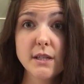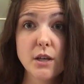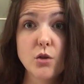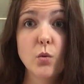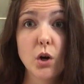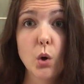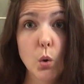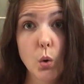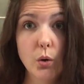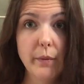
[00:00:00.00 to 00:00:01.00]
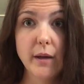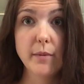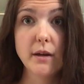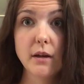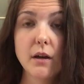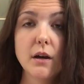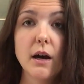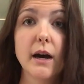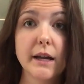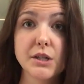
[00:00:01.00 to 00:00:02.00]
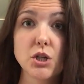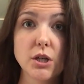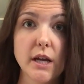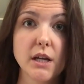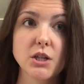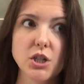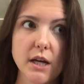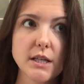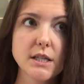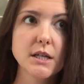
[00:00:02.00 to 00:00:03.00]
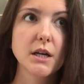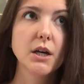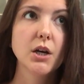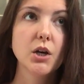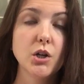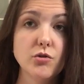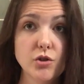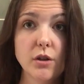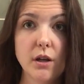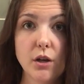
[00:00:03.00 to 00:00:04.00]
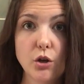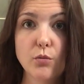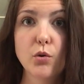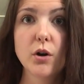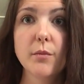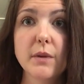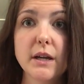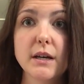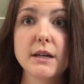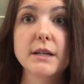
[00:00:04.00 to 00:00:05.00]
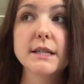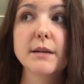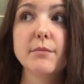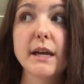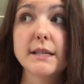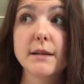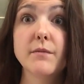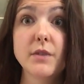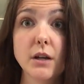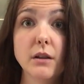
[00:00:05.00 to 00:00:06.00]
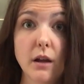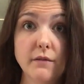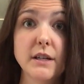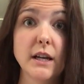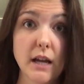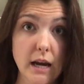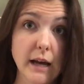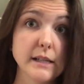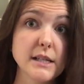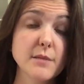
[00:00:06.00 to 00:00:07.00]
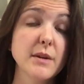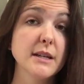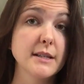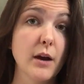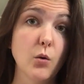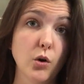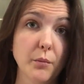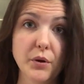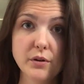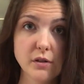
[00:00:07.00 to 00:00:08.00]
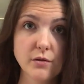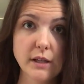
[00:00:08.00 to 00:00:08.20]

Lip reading: Like, you want to hold a baby against your naked chest, usually a newborn, because it makes them feel loved and connected because that hormone is